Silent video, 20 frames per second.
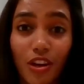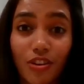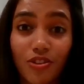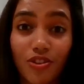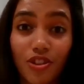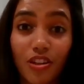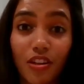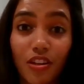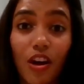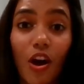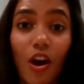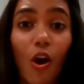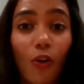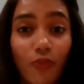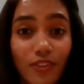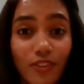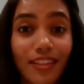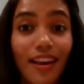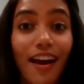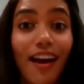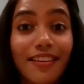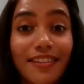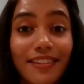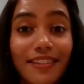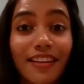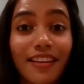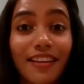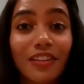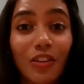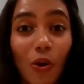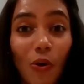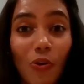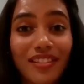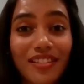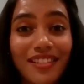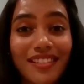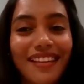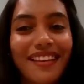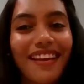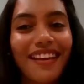treasure of his eyesight
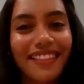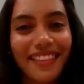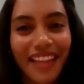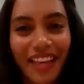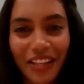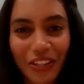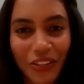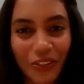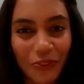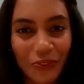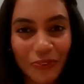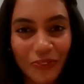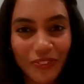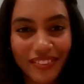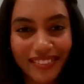lost." Thank you.